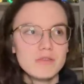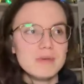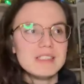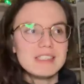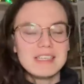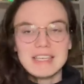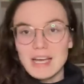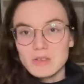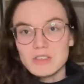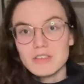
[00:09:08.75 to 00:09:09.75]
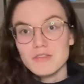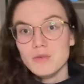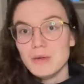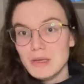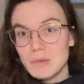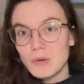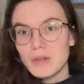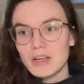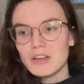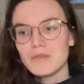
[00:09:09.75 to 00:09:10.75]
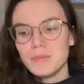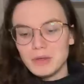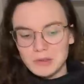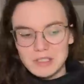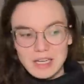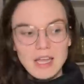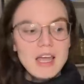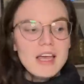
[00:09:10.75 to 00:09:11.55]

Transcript: have been sent out to a few people that could have built it,